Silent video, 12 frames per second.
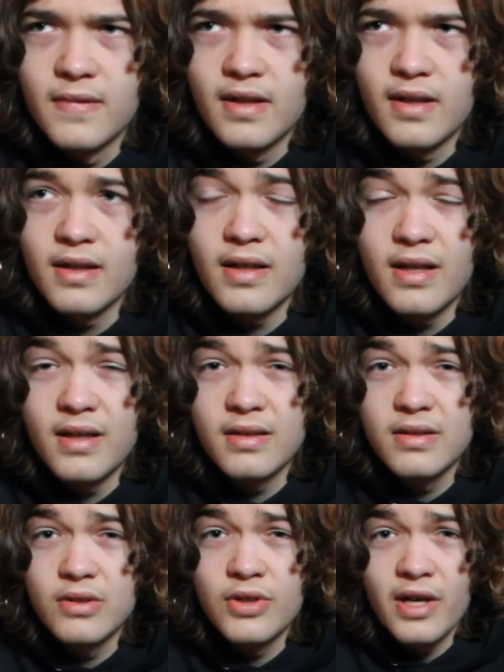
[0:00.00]
I kind
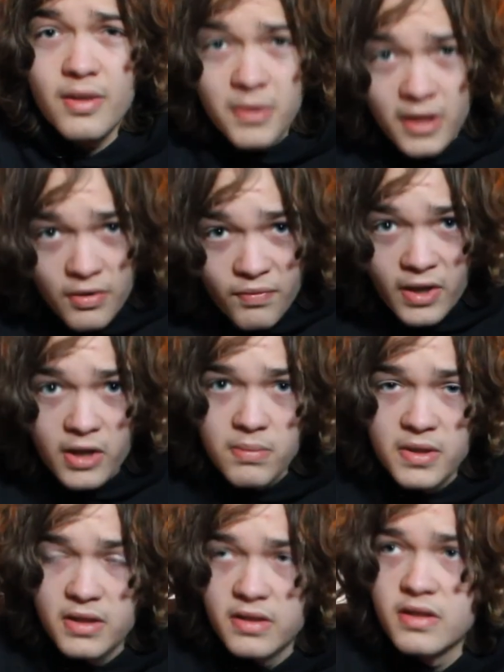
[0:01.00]
of try to be an
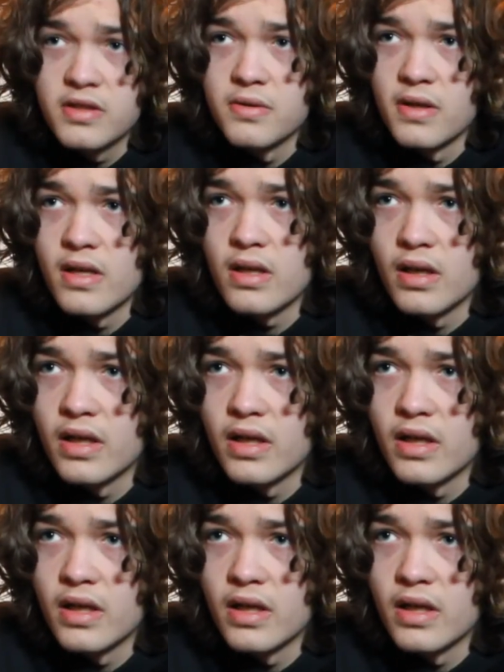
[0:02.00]
environmentalist, right?